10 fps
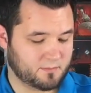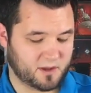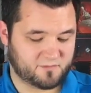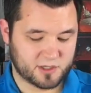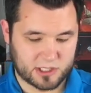
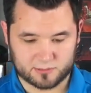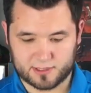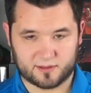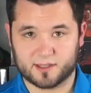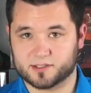If you don't,
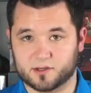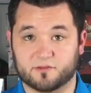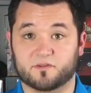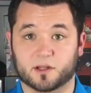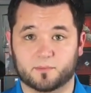things are going
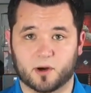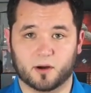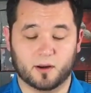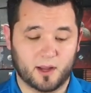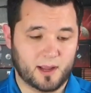to fall apart.